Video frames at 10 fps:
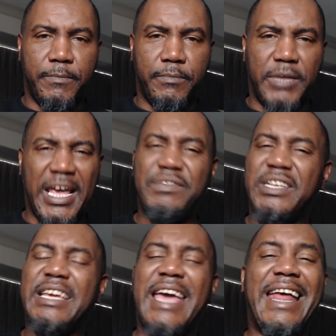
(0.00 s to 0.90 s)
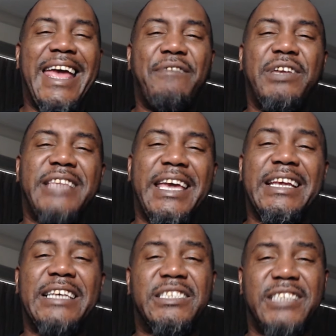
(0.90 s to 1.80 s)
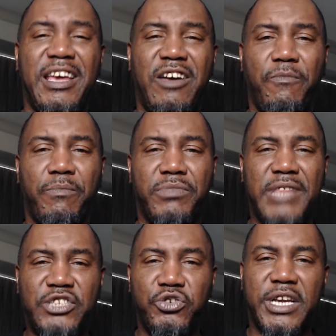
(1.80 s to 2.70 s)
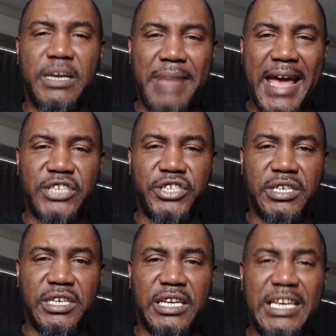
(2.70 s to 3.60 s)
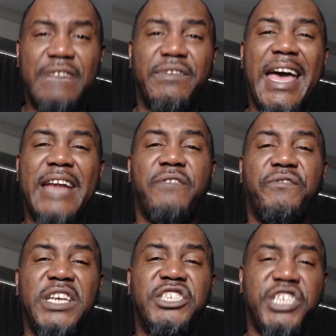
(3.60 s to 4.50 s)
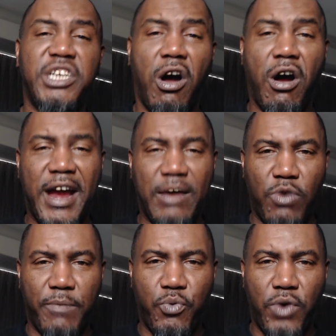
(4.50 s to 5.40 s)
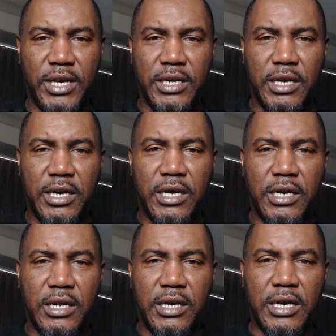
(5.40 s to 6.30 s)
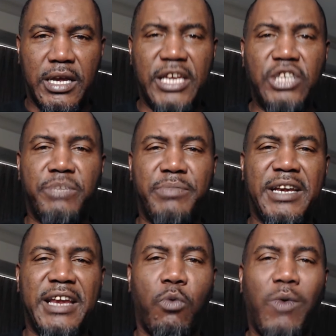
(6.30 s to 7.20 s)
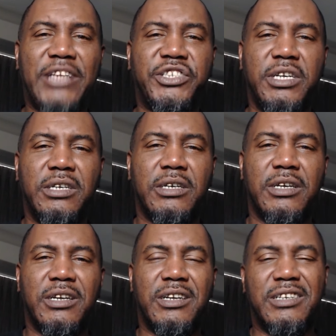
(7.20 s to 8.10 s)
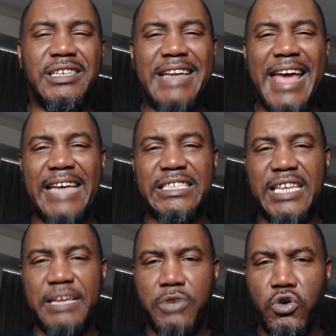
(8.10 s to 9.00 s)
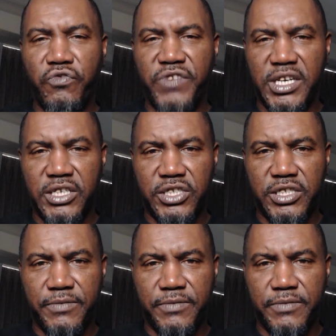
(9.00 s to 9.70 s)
Heavy D had everything in his cell that you can imagine. He even had a VCR at one point, and he used to be in there watching nasty movies.